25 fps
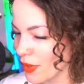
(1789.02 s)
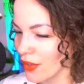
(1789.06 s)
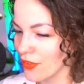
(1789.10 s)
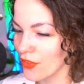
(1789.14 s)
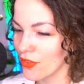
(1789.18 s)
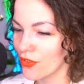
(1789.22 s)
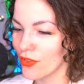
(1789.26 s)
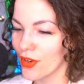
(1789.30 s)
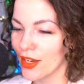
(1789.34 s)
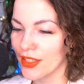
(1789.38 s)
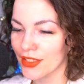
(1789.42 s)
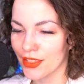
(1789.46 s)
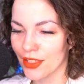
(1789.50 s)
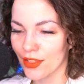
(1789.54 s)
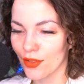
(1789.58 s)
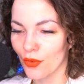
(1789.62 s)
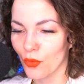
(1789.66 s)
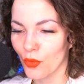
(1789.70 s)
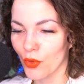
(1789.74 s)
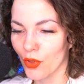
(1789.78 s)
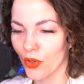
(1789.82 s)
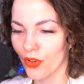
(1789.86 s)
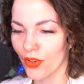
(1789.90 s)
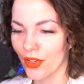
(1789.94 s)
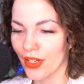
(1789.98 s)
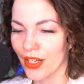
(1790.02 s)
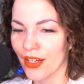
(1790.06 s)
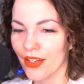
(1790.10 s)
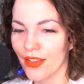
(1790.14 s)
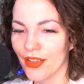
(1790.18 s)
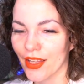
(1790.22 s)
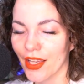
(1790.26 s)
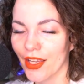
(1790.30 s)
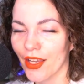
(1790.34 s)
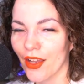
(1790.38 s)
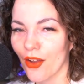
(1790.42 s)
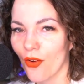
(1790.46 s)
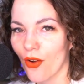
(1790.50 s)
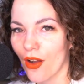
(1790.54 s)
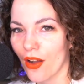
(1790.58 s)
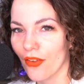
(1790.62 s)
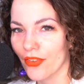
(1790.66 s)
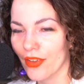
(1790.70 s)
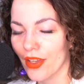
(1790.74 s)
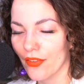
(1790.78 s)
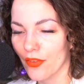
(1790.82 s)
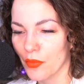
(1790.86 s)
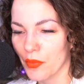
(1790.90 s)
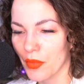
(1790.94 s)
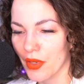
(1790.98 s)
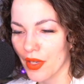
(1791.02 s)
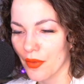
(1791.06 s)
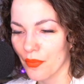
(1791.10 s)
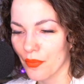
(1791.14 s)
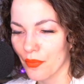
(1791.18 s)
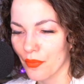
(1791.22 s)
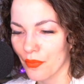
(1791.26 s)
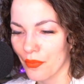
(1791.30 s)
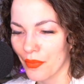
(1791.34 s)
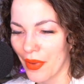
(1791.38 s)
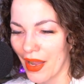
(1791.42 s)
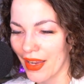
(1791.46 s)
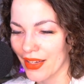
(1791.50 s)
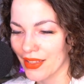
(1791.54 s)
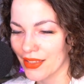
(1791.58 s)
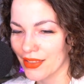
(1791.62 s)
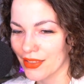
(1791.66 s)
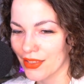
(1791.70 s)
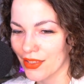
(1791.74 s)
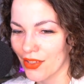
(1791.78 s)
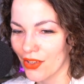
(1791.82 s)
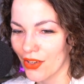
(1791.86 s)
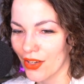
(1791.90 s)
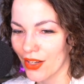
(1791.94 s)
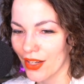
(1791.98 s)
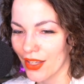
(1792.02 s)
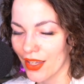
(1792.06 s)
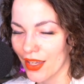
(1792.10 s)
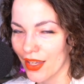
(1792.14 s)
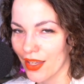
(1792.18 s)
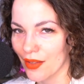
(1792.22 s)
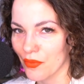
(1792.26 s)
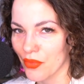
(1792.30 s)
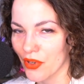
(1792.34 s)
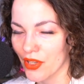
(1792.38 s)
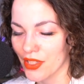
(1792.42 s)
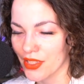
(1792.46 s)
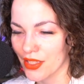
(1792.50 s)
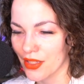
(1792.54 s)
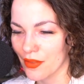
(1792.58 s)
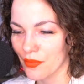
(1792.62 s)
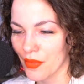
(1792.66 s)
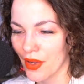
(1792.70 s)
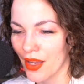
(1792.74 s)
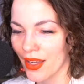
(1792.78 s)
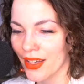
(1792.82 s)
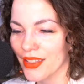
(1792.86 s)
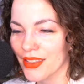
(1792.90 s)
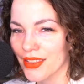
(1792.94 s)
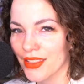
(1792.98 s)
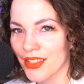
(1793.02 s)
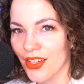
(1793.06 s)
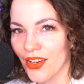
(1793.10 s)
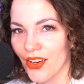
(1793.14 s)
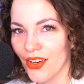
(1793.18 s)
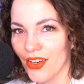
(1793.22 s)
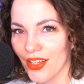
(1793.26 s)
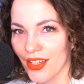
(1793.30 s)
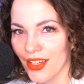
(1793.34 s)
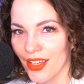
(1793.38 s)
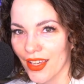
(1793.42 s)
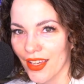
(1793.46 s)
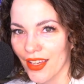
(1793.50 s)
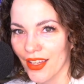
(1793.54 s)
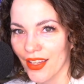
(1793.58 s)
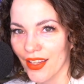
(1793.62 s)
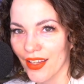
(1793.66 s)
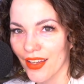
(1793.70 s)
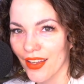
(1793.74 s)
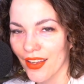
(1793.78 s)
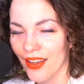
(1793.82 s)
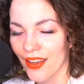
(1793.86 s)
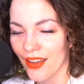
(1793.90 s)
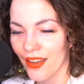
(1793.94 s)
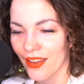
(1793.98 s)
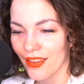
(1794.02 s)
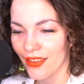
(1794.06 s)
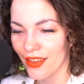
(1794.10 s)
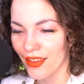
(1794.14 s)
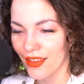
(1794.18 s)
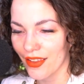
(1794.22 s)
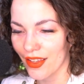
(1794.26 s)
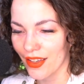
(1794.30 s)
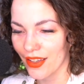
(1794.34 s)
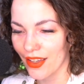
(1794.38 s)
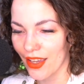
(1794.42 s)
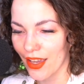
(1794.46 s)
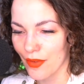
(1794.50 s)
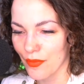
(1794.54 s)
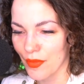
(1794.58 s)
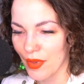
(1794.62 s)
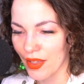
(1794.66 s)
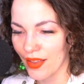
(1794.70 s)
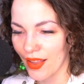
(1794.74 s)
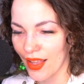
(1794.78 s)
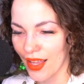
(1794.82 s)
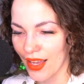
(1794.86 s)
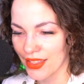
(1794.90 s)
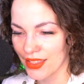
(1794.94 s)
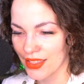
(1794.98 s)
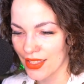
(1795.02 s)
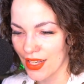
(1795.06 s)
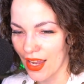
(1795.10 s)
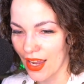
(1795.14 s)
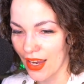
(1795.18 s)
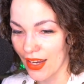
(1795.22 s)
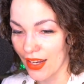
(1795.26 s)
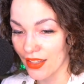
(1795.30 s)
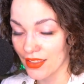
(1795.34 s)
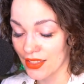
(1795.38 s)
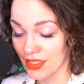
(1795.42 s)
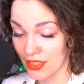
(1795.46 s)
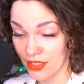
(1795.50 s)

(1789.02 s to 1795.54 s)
the rest of the world, and here they go off giving me Biden's card again, President Biden's card again, that they gave me last night.